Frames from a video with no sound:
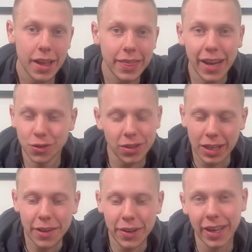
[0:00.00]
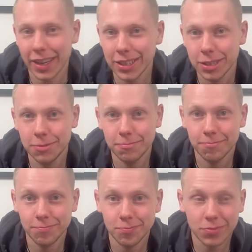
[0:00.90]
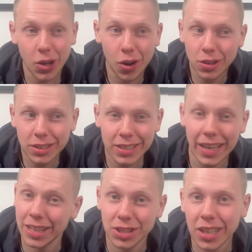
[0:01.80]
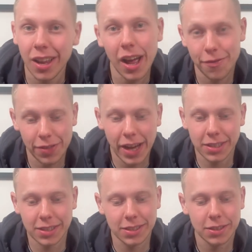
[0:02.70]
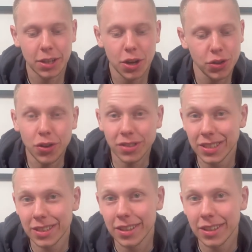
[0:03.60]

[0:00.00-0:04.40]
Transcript: that you're living honestly a shit life that's not